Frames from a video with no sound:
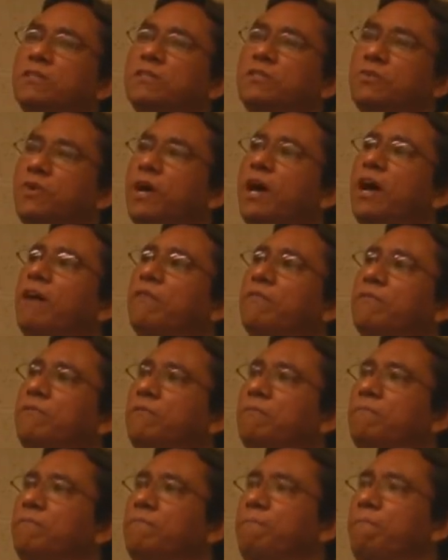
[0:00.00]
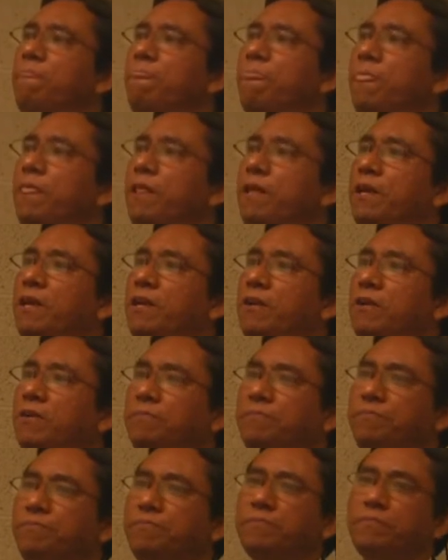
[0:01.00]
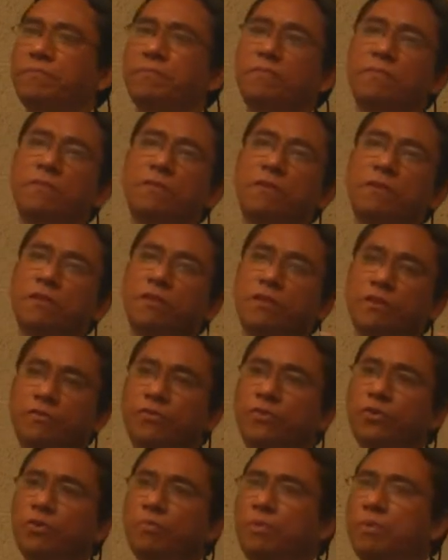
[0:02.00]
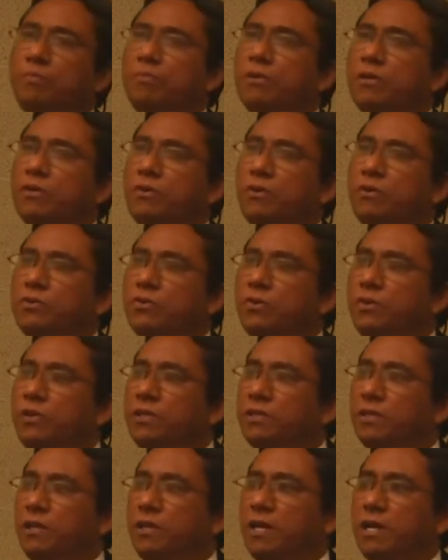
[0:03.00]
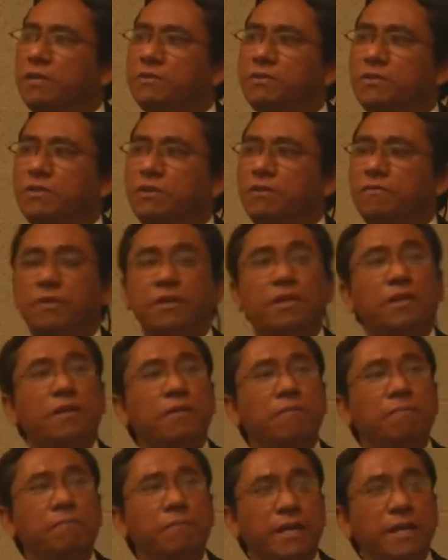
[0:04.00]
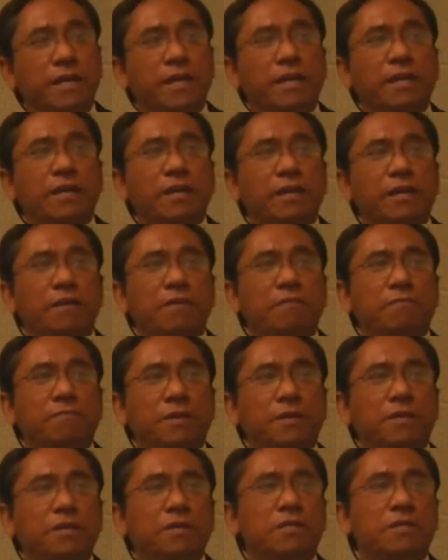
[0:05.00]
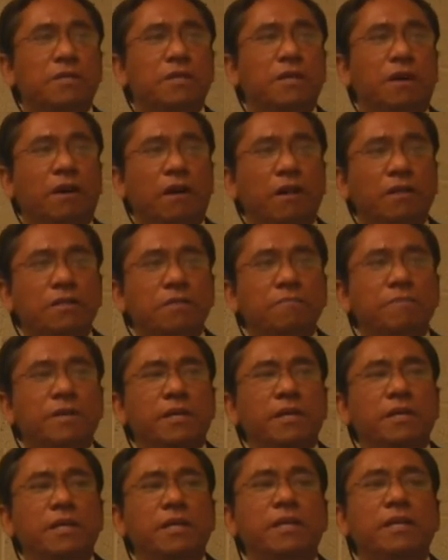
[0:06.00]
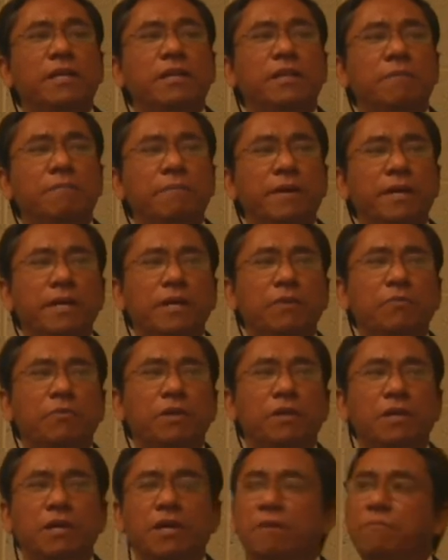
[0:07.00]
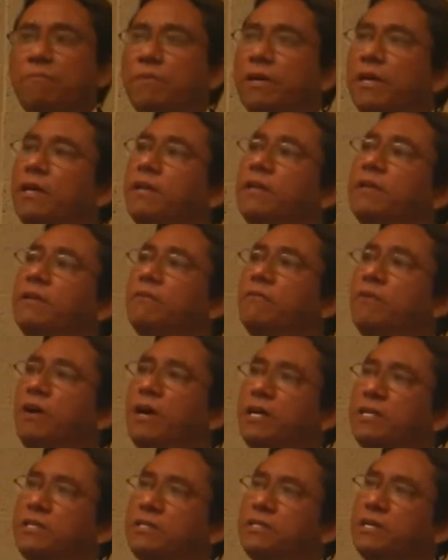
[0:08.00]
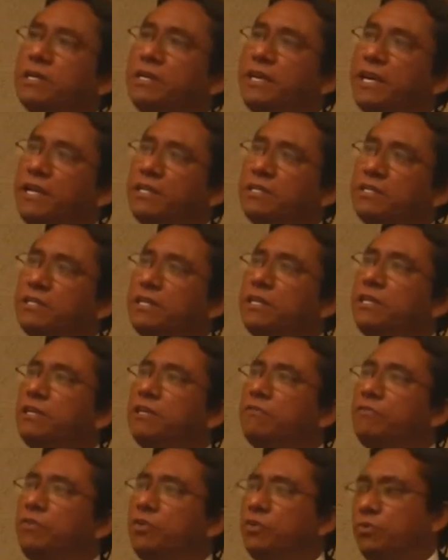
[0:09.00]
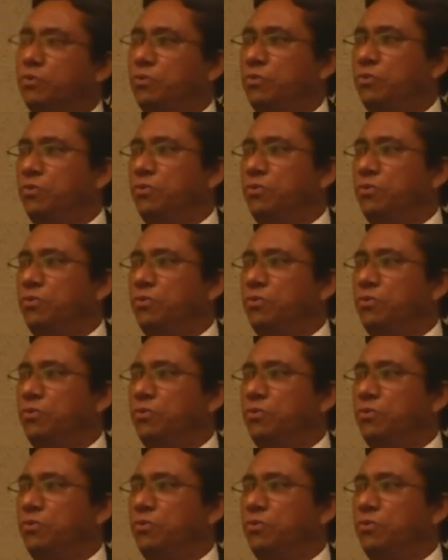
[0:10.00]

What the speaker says: to have, the few people controlling the lives of the many, because ultimately the many will come and rise against the few.